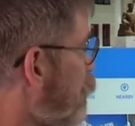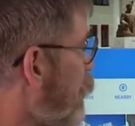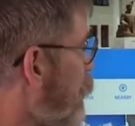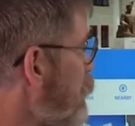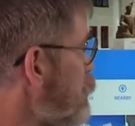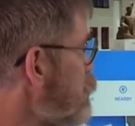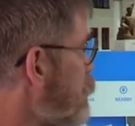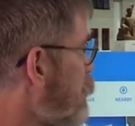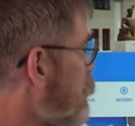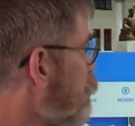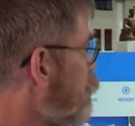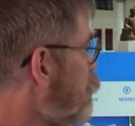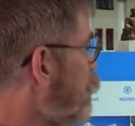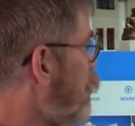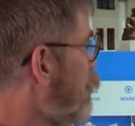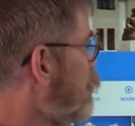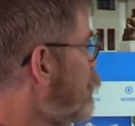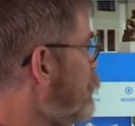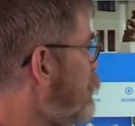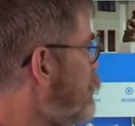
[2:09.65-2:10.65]
Russia
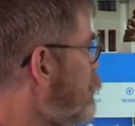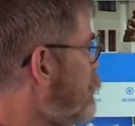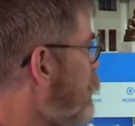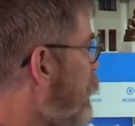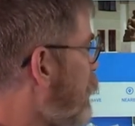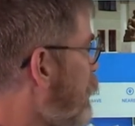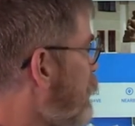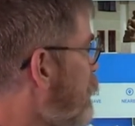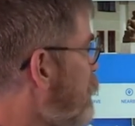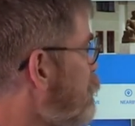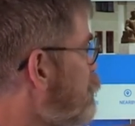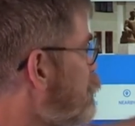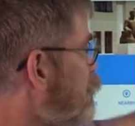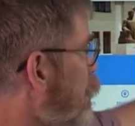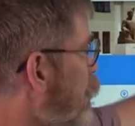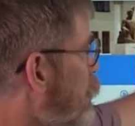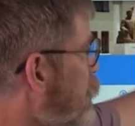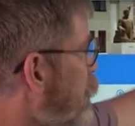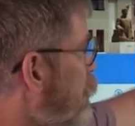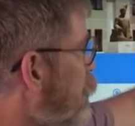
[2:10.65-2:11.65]
controls this area.
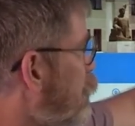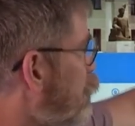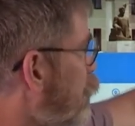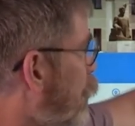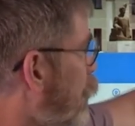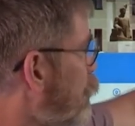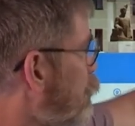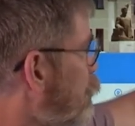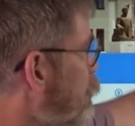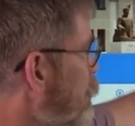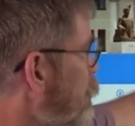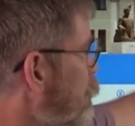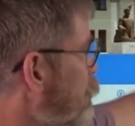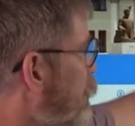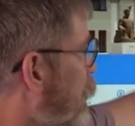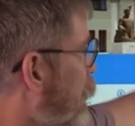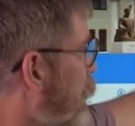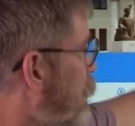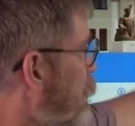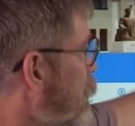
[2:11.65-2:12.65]
Turkey controls this
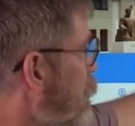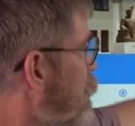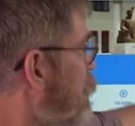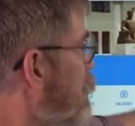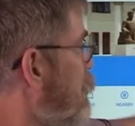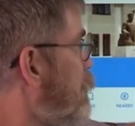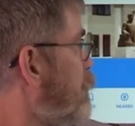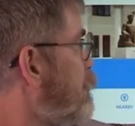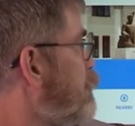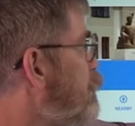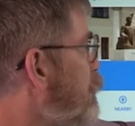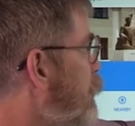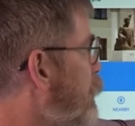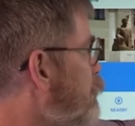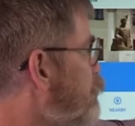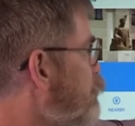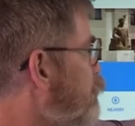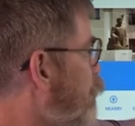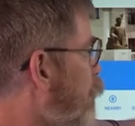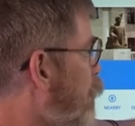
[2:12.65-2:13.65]
area.
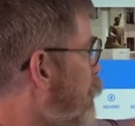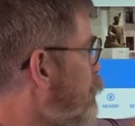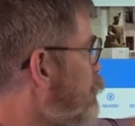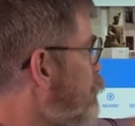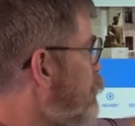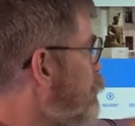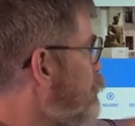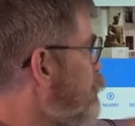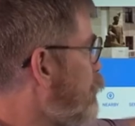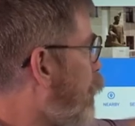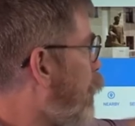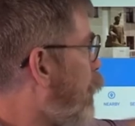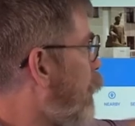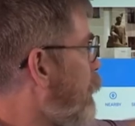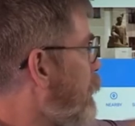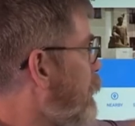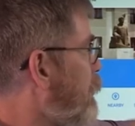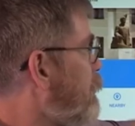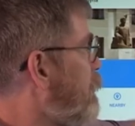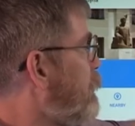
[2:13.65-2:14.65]
U.S. forces are
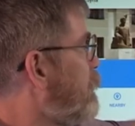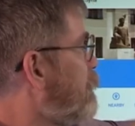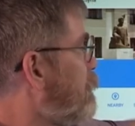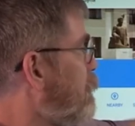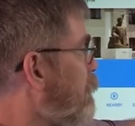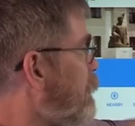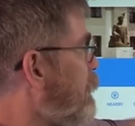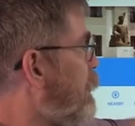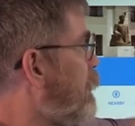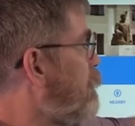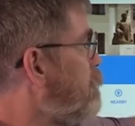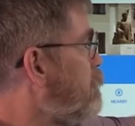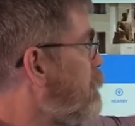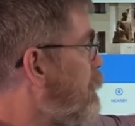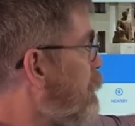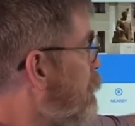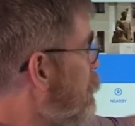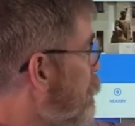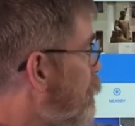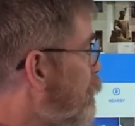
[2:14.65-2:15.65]
in Idlib.
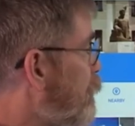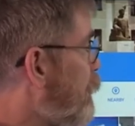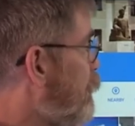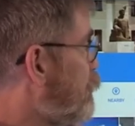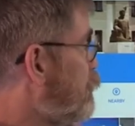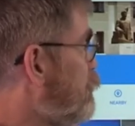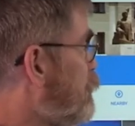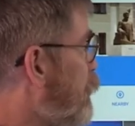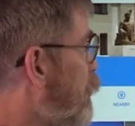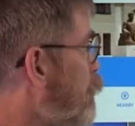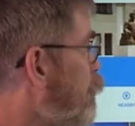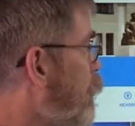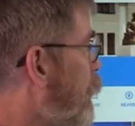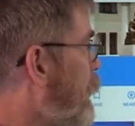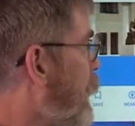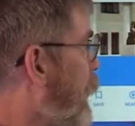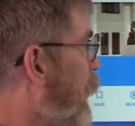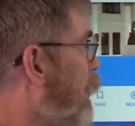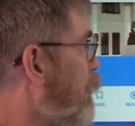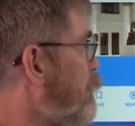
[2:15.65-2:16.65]
There's no
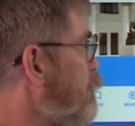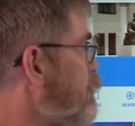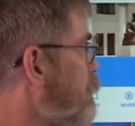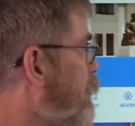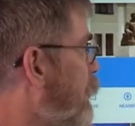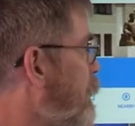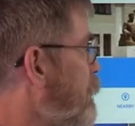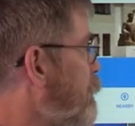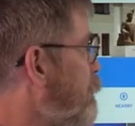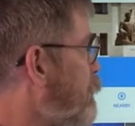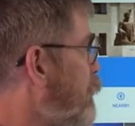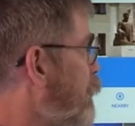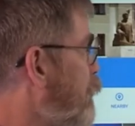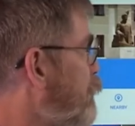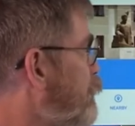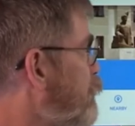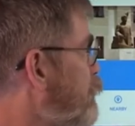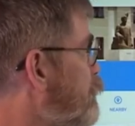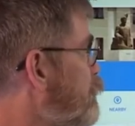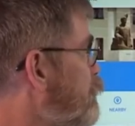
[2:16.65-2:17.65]
way out. You got to either go
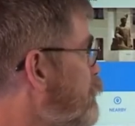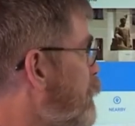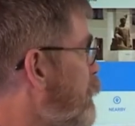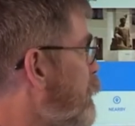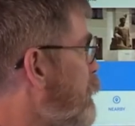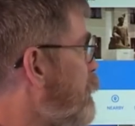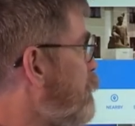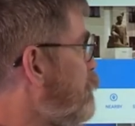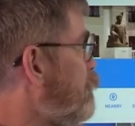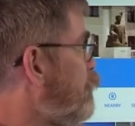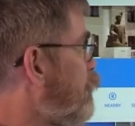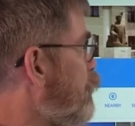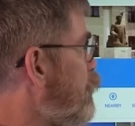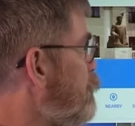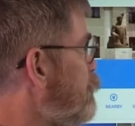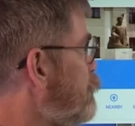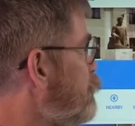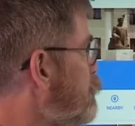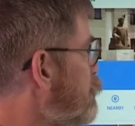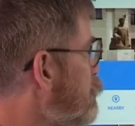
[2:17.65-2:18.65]
through Syrian
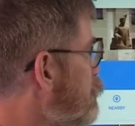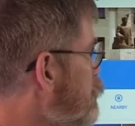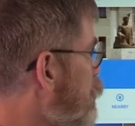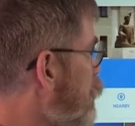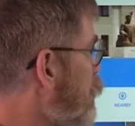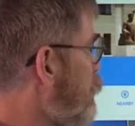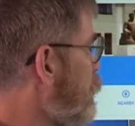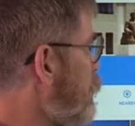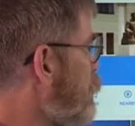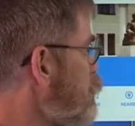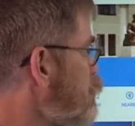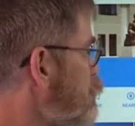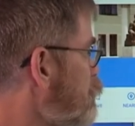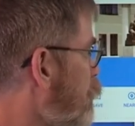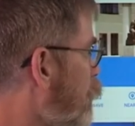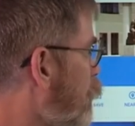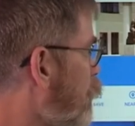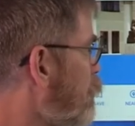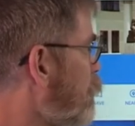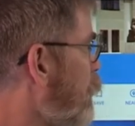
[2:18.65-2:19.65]
troops, Turkish,
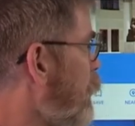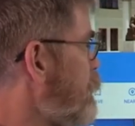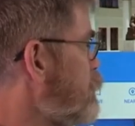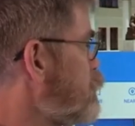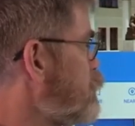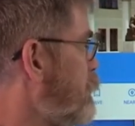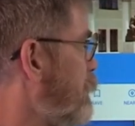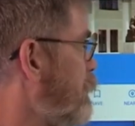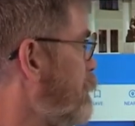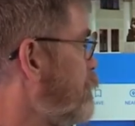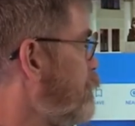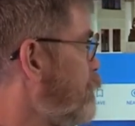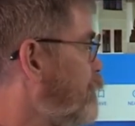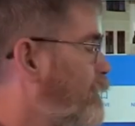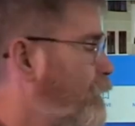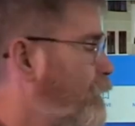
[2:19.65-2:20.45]
or Russian.